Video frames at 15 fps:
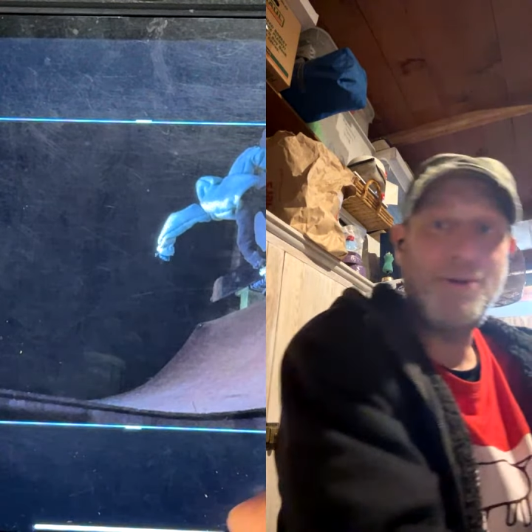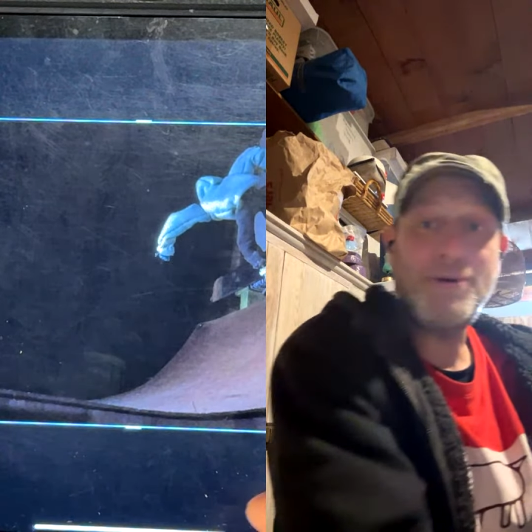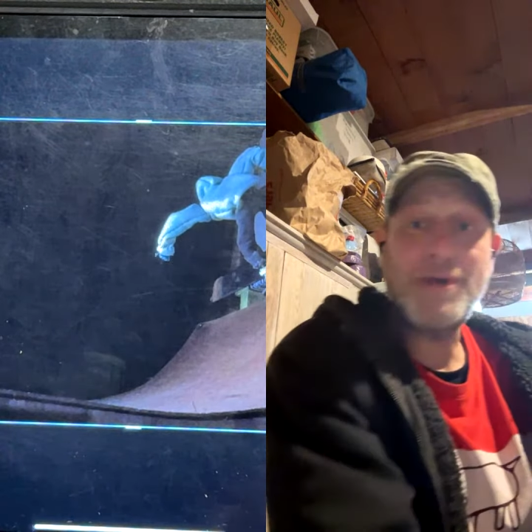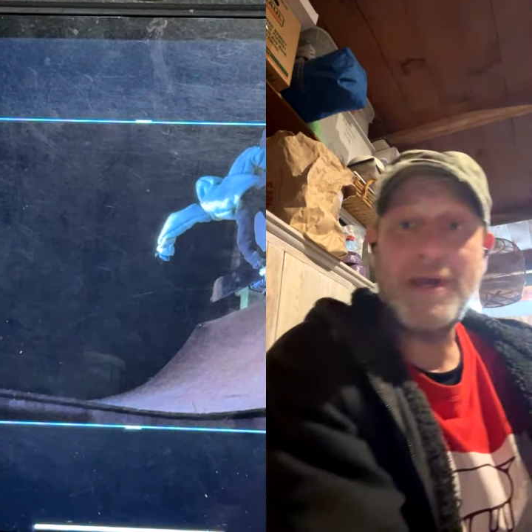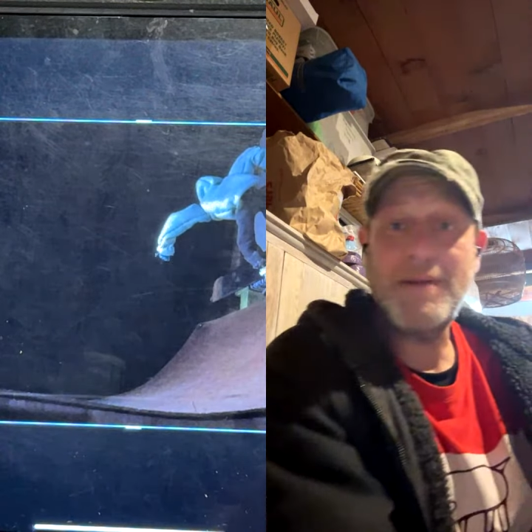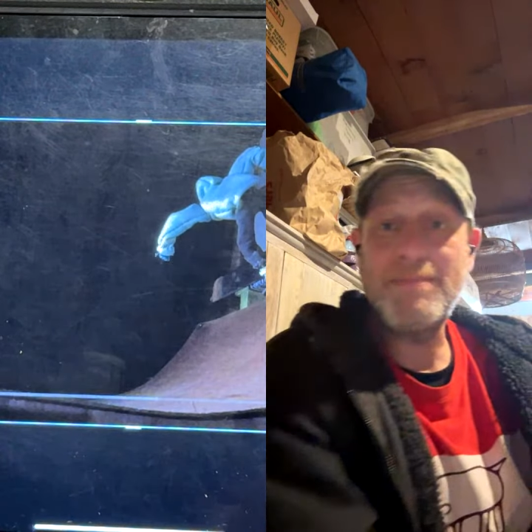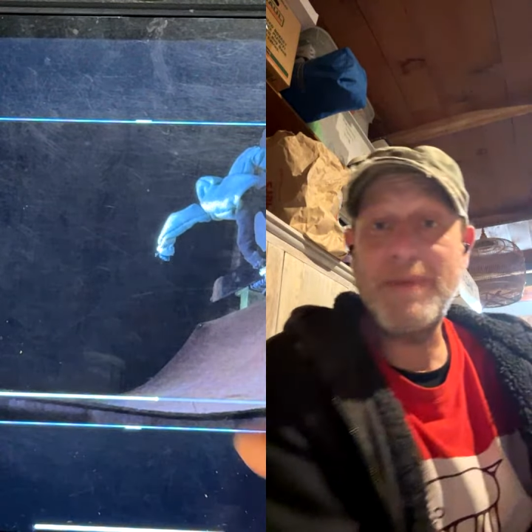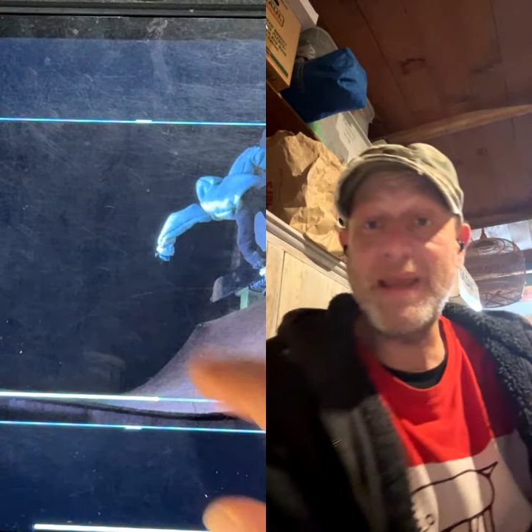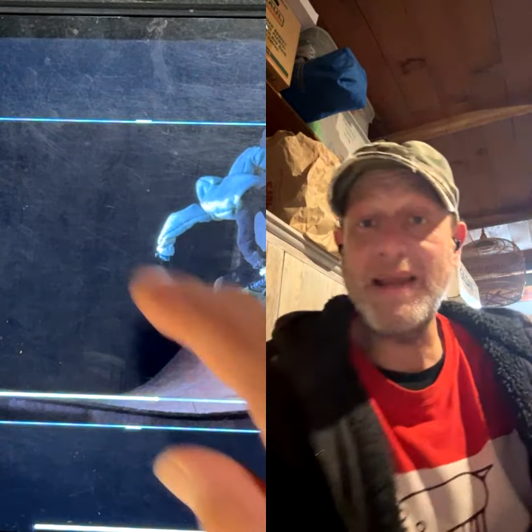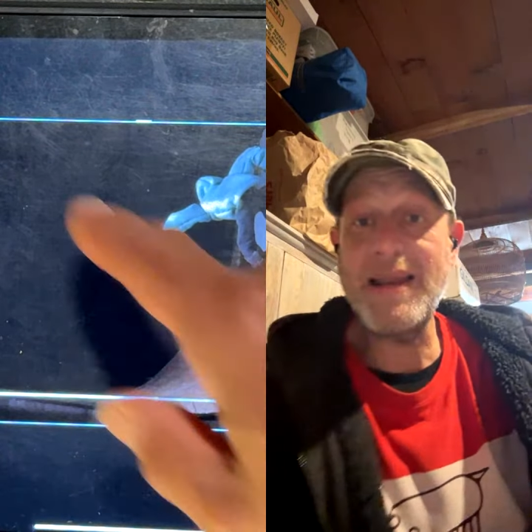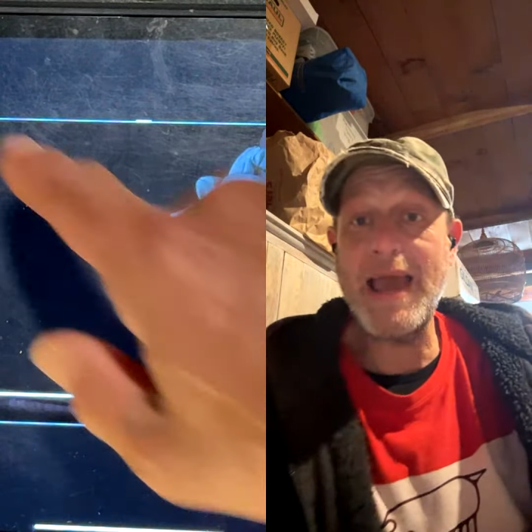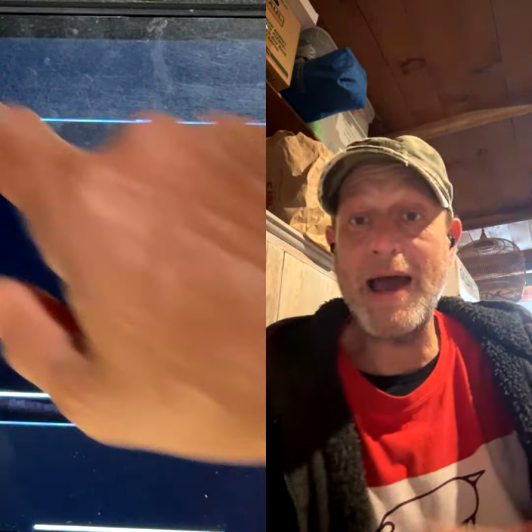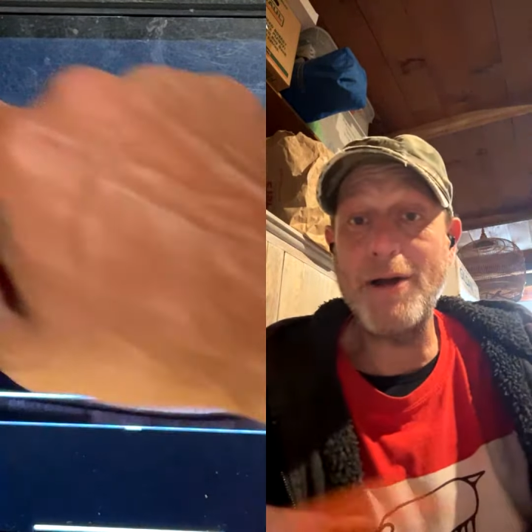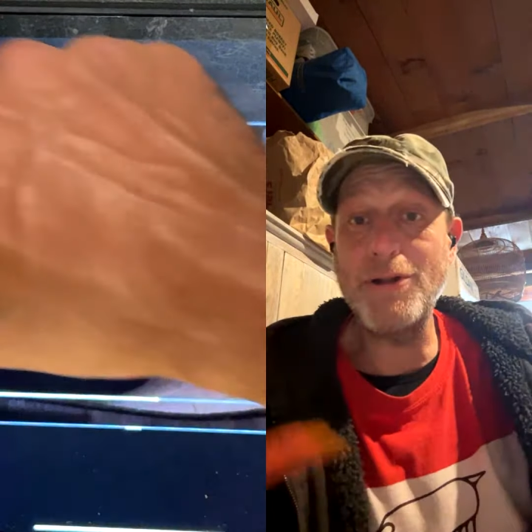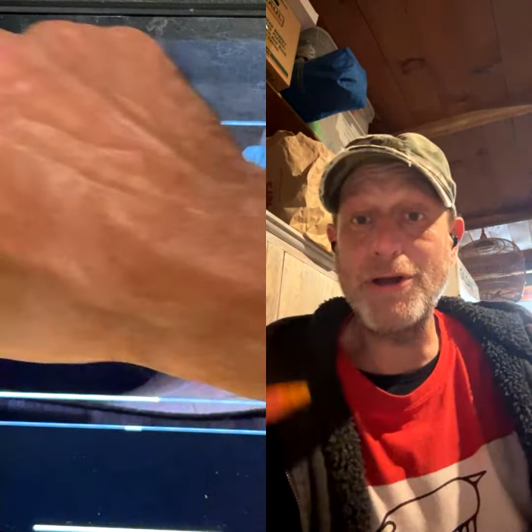Look at me
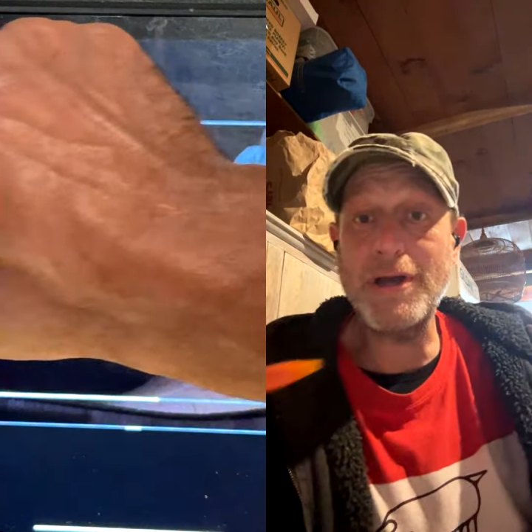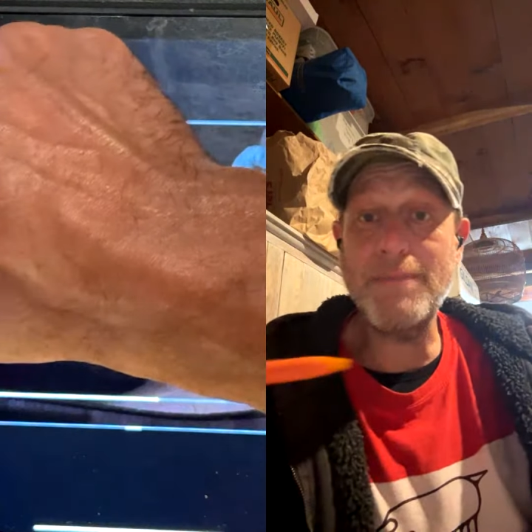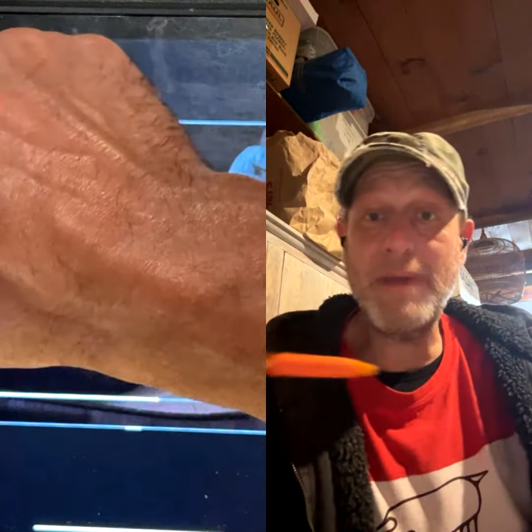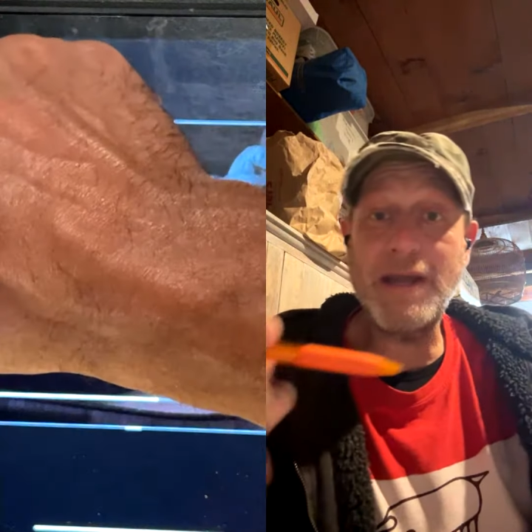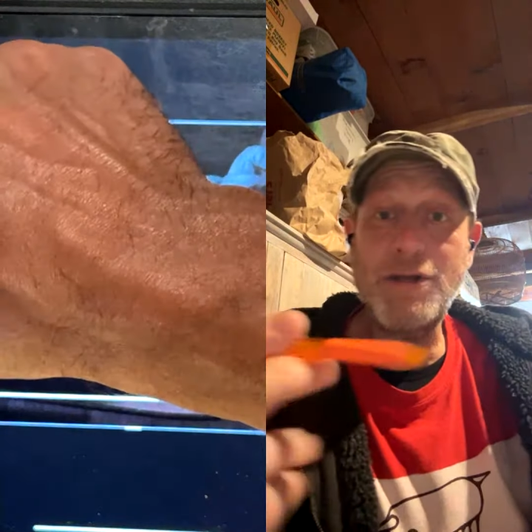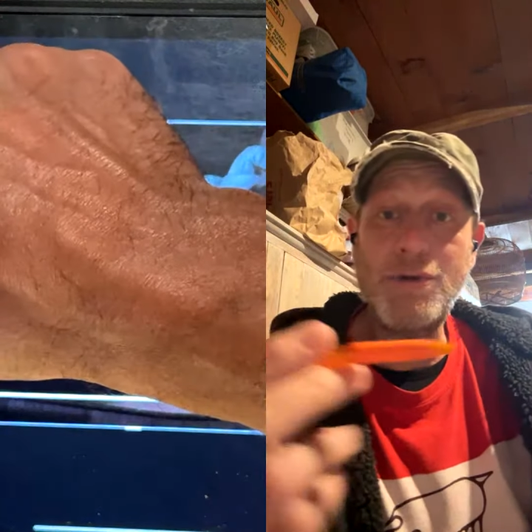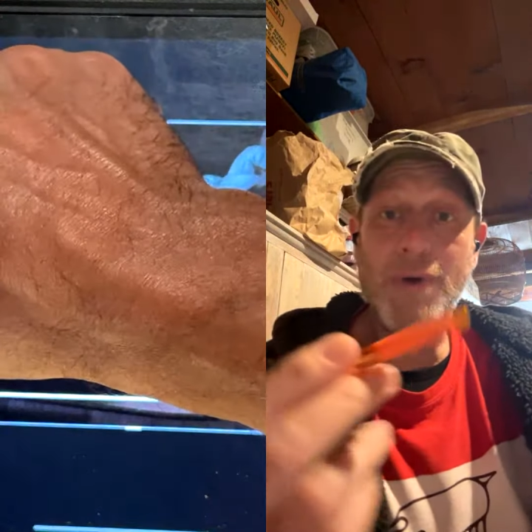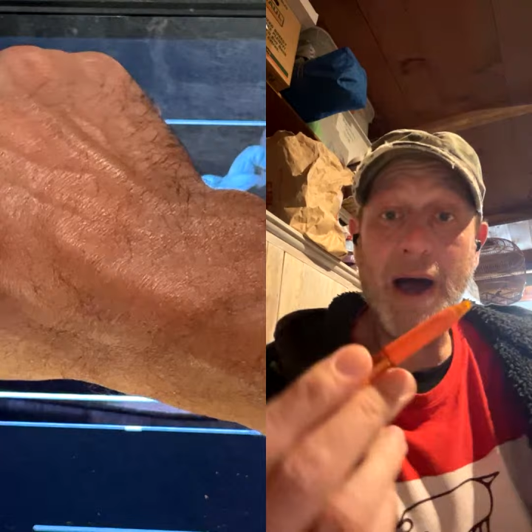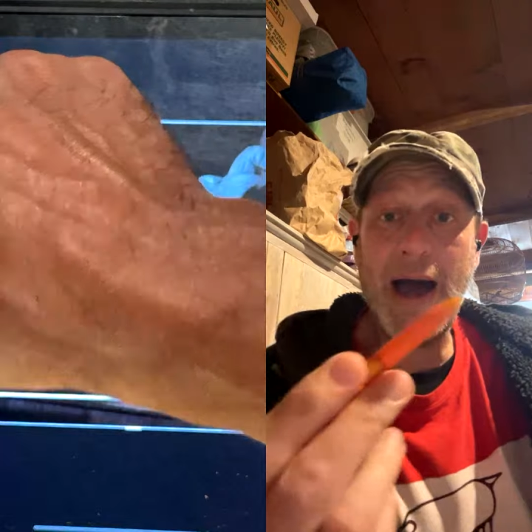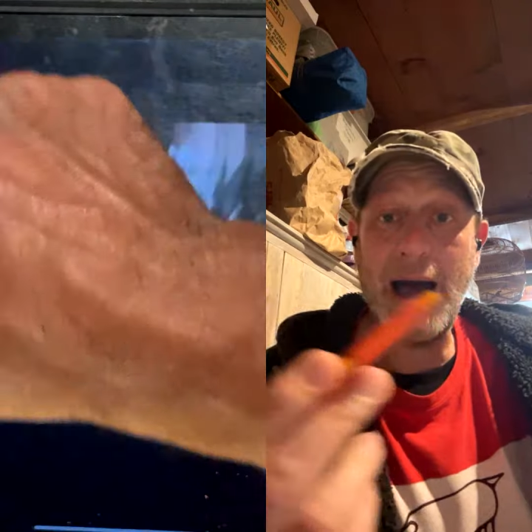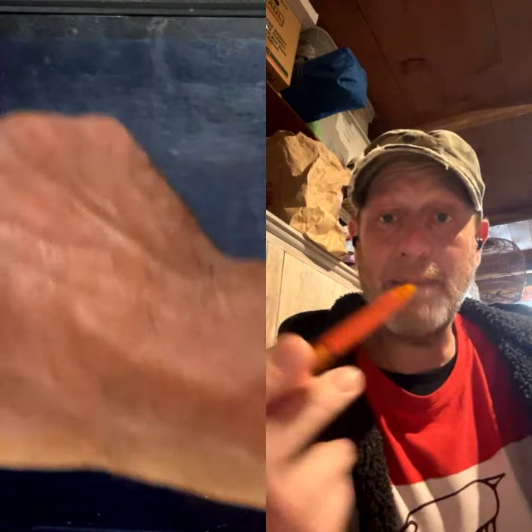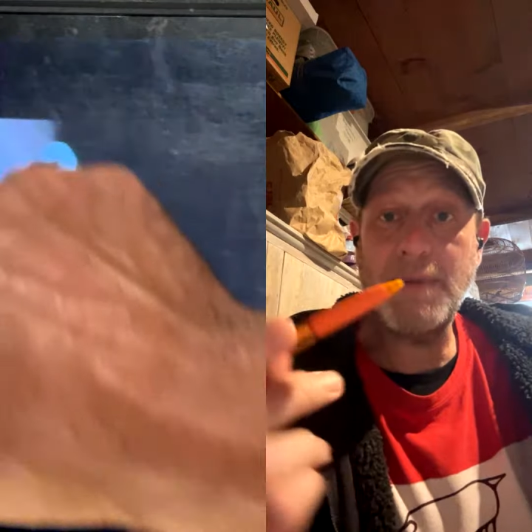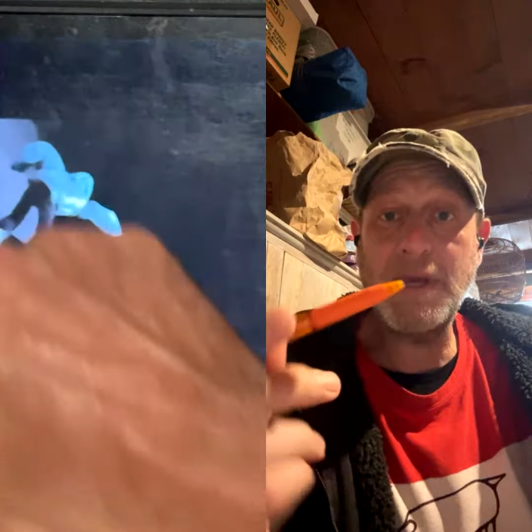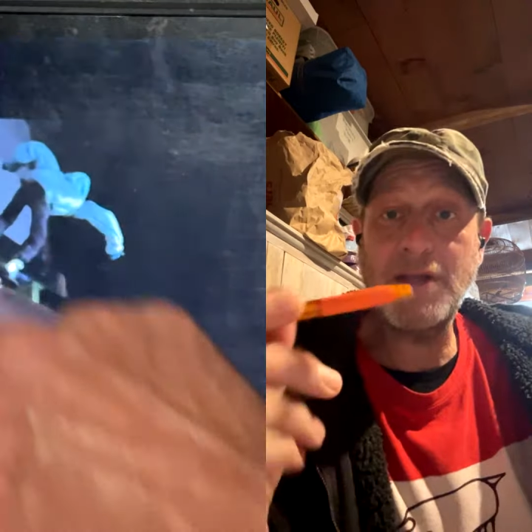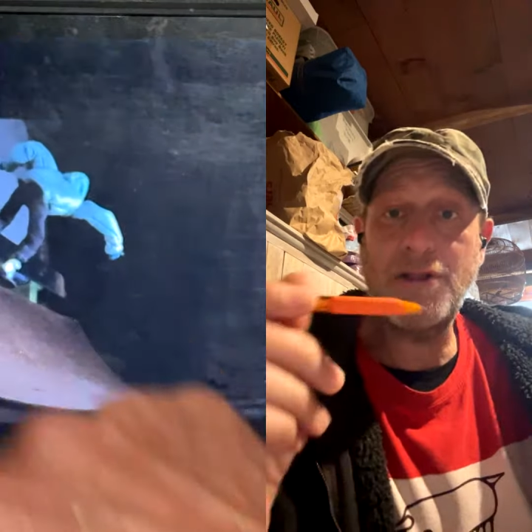now. Look at my new hobby.